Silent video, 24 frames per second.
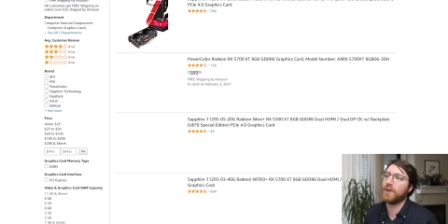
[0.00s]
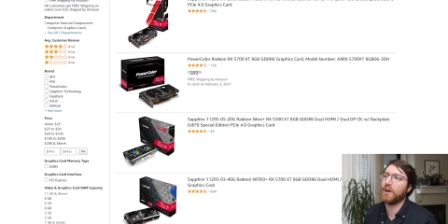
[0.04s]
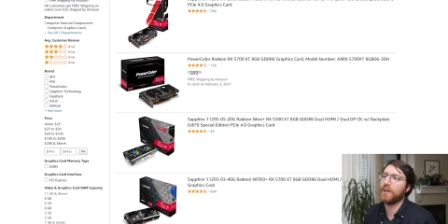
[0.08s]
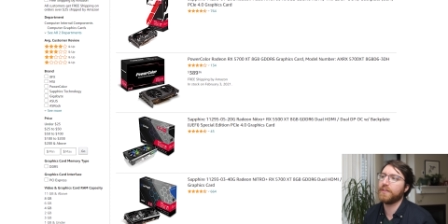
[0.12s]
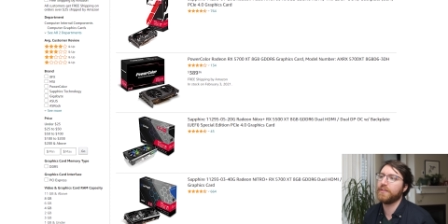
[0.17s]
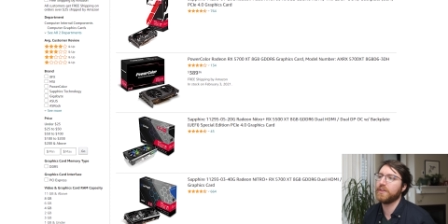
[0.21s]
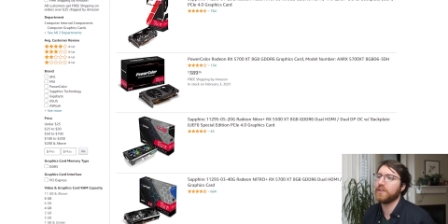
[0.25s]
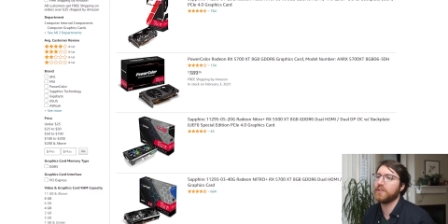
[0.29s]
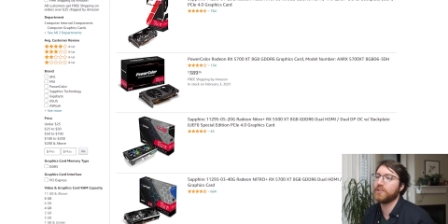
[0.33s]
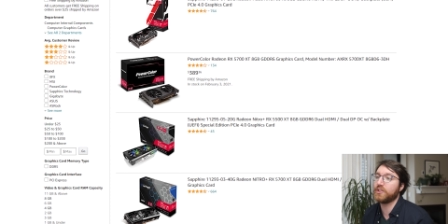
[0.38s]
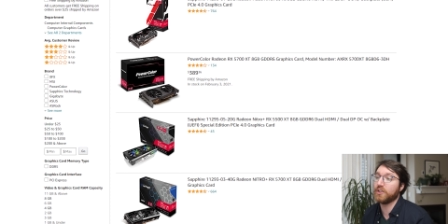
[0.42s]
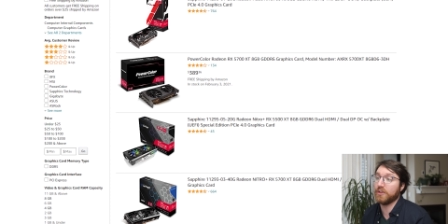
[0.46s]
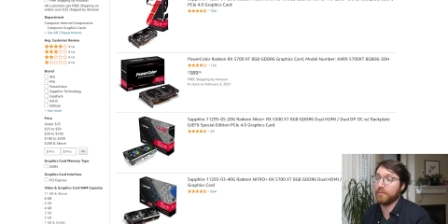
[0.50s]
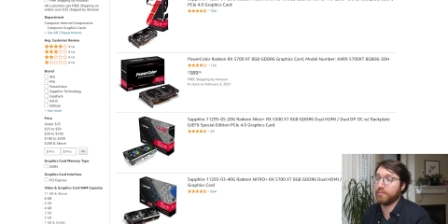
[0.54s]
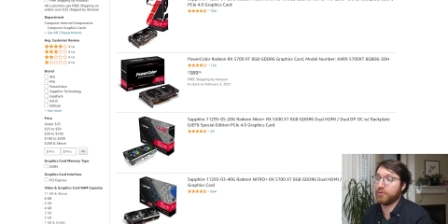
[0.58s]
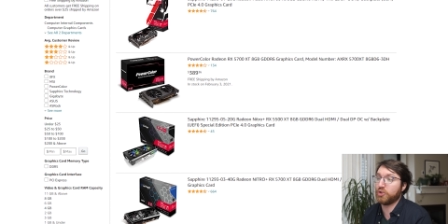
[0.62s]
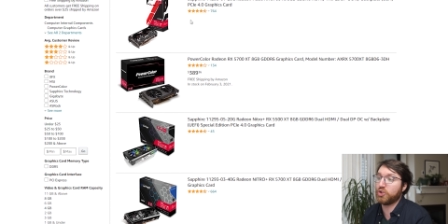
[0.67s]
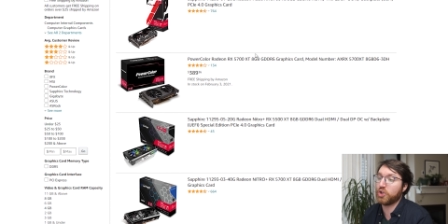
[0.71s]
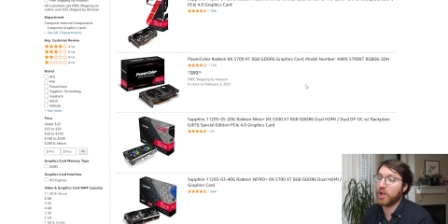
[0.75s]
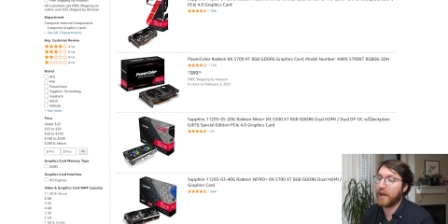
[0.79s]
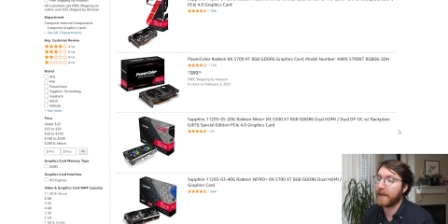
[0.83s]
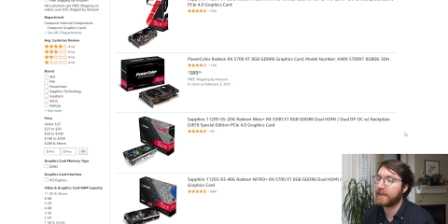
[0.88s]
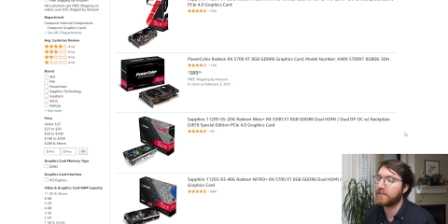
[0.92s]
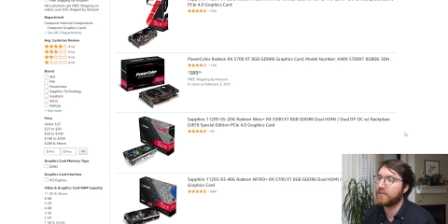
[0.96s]
card that is
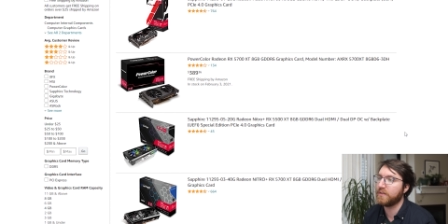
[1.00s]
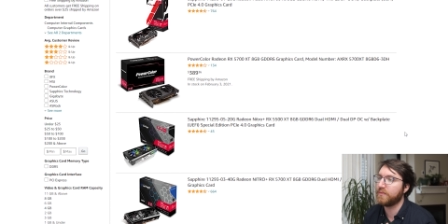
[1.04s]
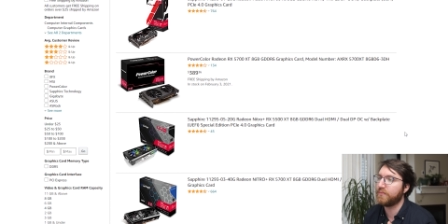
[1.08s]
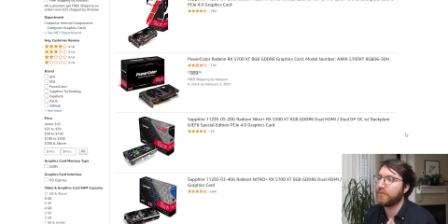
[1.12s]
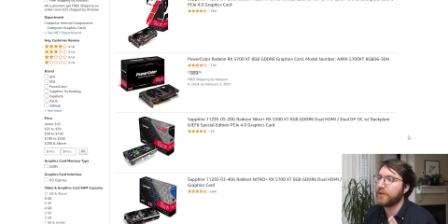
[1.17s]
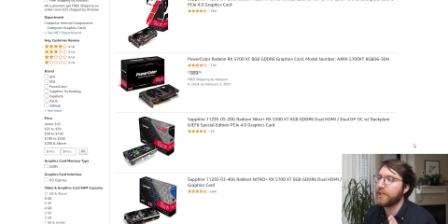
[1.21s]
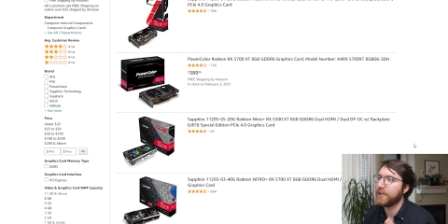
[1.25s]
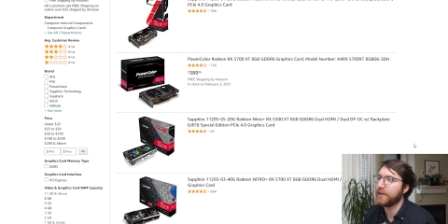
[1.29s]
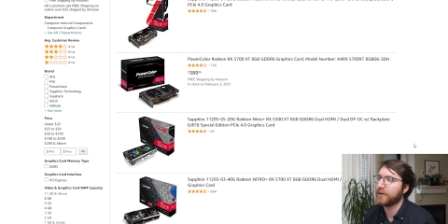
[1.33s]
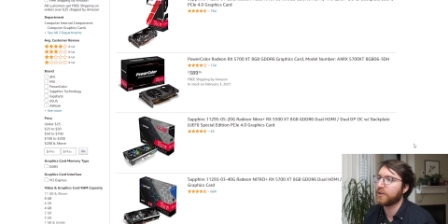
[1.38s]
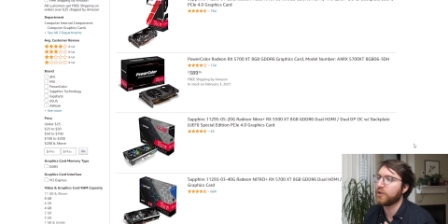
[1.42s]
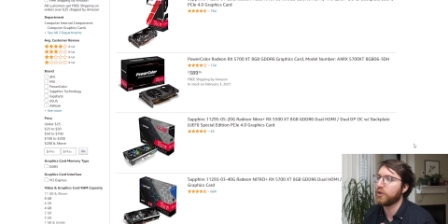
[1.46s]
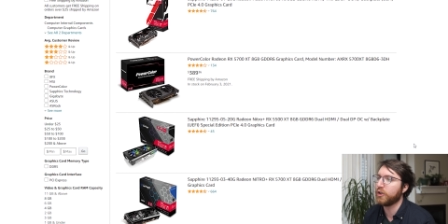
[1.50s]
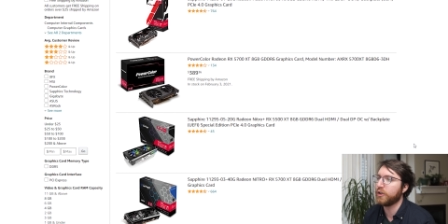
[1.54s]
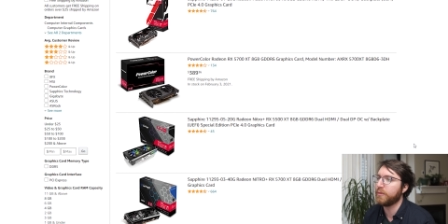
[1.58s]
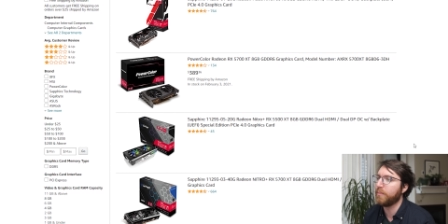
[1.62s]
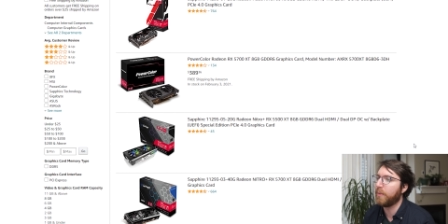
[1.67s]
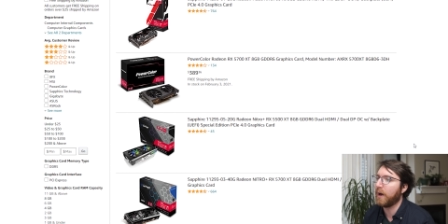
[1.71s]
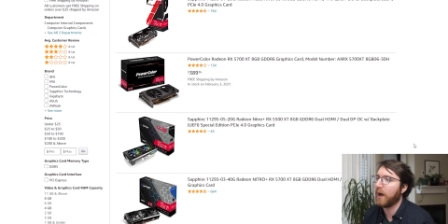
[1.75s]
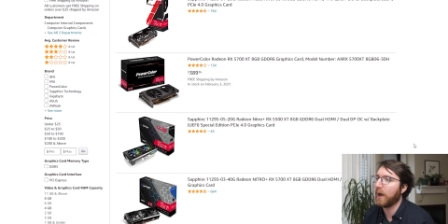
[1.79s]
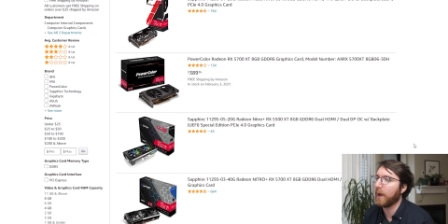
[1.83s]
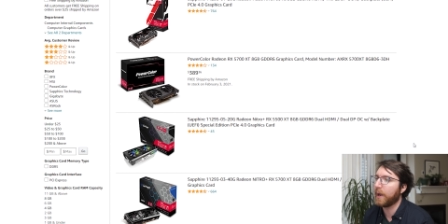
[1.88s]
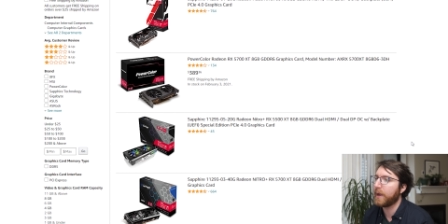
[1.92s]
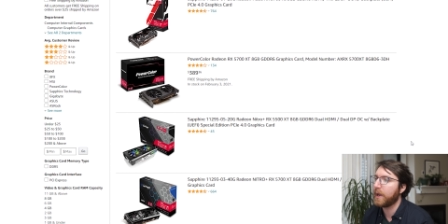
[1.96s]
objectively a good
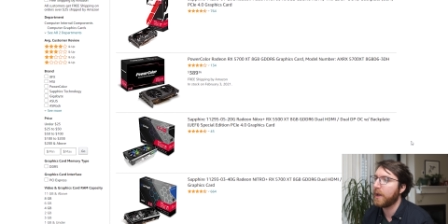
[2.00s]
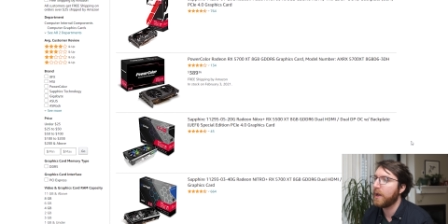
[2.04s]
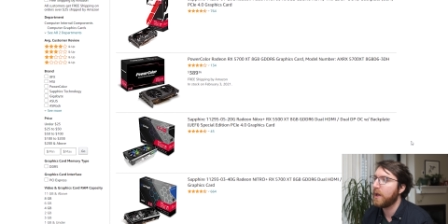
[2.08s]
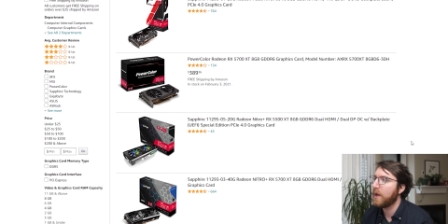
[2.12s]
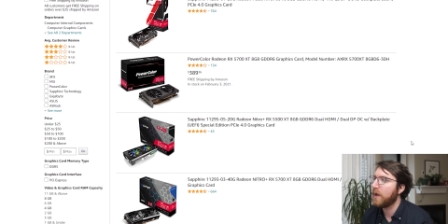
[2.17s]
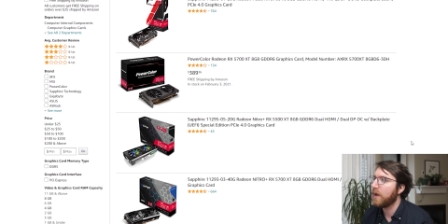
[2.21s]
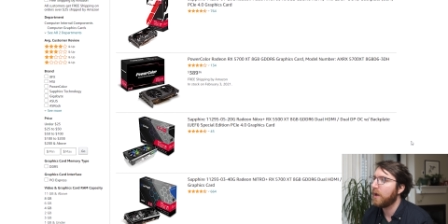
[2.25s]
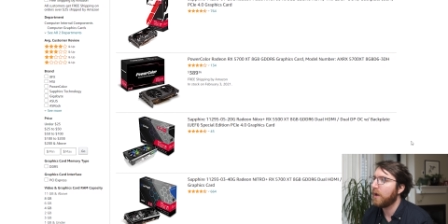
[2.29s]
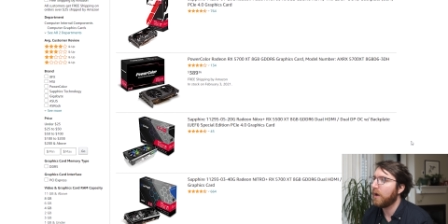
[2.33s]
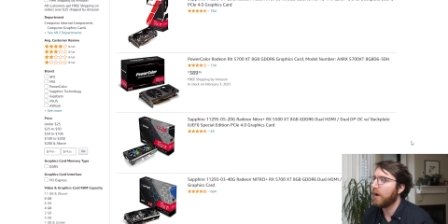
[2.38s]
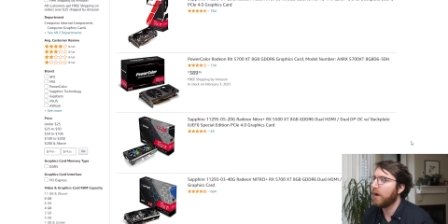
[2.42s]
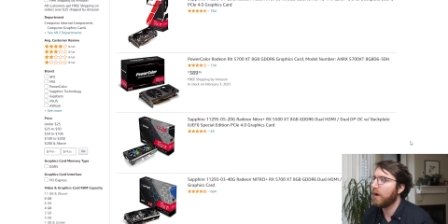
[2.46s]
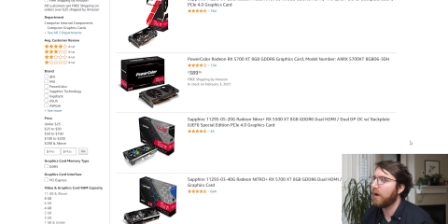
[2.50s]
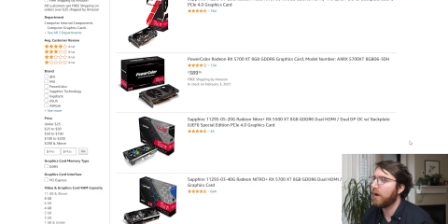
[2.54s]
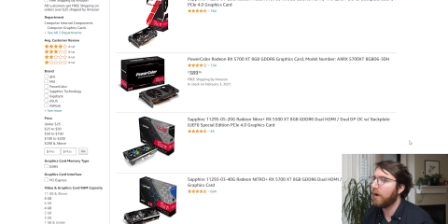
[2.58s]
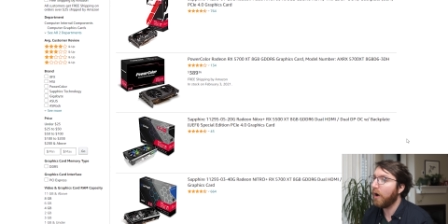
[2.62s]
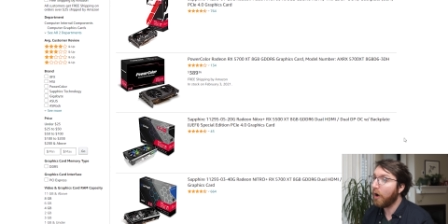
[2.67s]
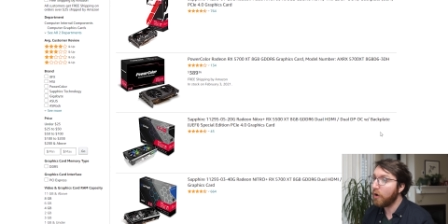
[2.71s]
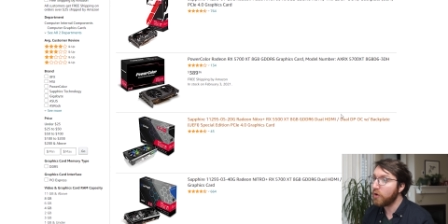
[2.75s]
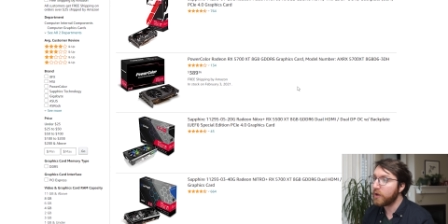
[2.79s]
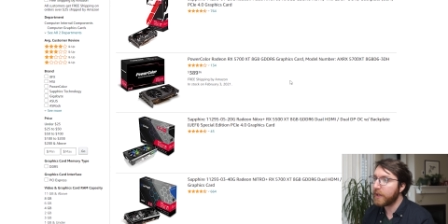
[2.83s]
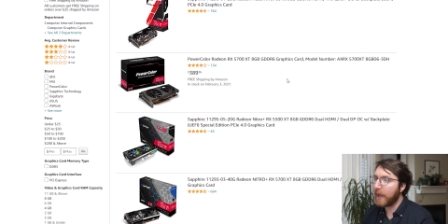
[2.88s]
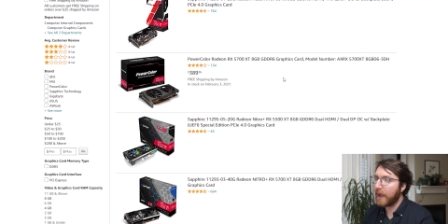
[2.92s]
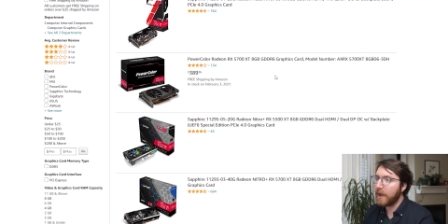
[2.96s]
buy. Uh,
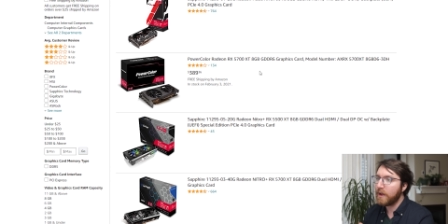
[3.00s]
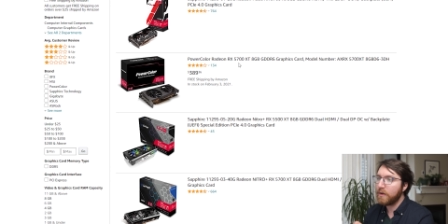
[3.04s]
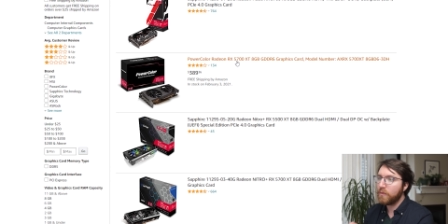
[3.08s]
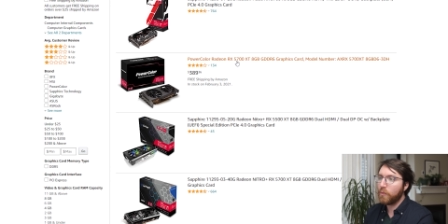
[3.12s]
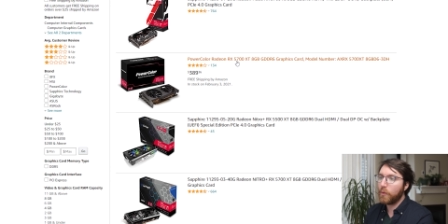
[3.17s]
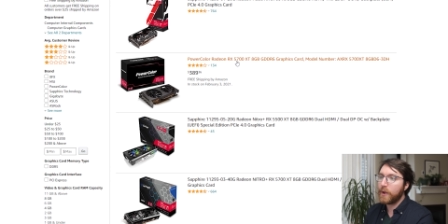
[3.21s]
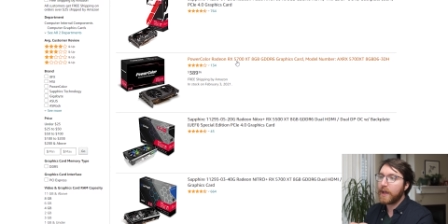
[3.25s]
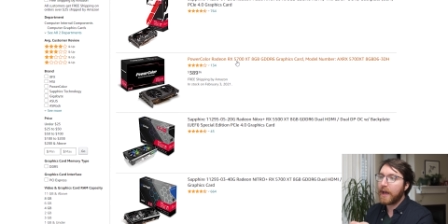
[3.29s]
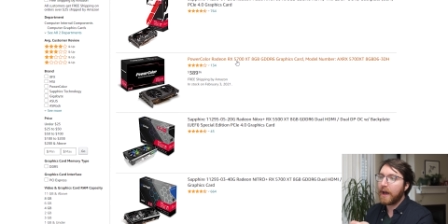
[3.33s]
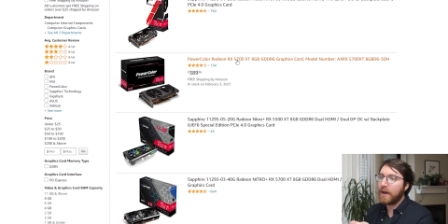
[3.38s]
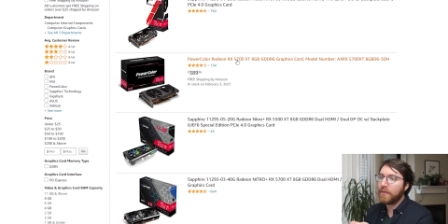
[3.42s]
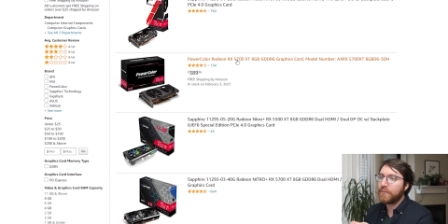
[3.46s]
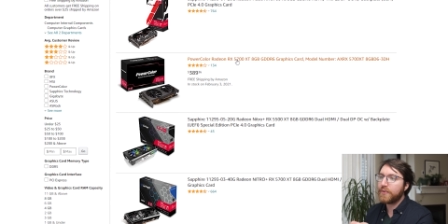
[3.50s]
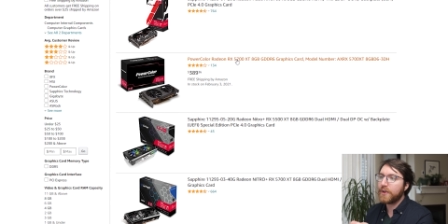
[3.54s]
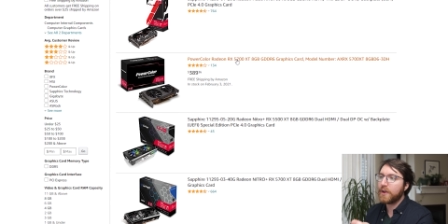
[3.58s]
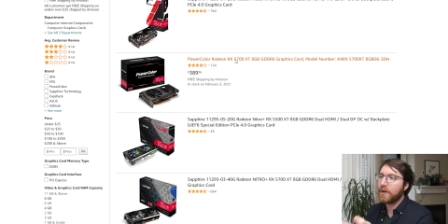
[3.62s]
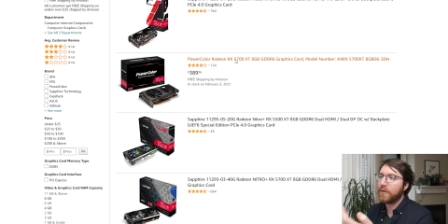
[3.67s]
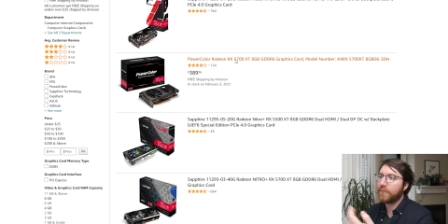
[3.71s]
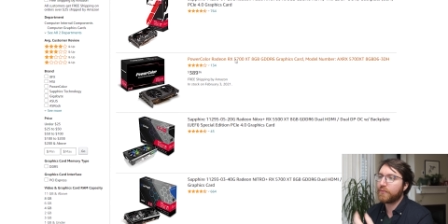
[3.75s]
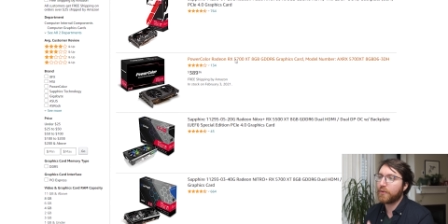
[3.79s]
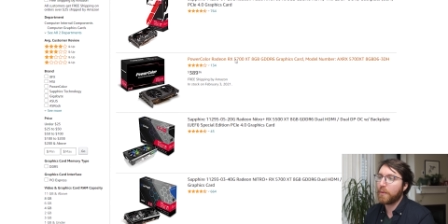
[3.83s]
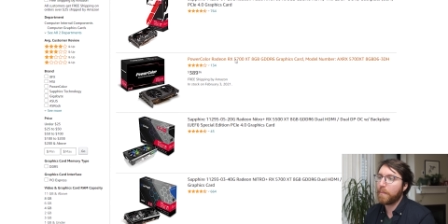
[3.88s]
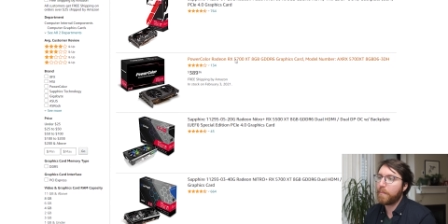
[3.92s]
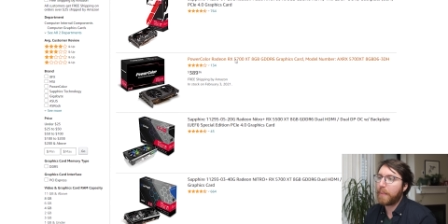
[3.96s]
okay, we have
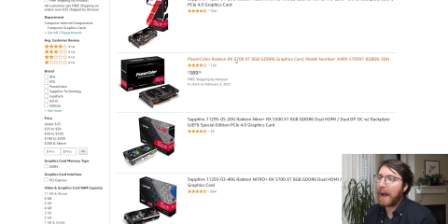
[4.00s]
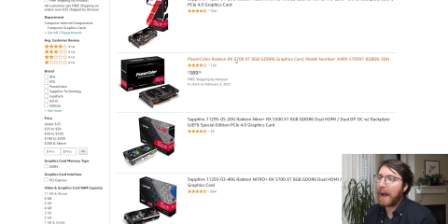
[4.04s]
here from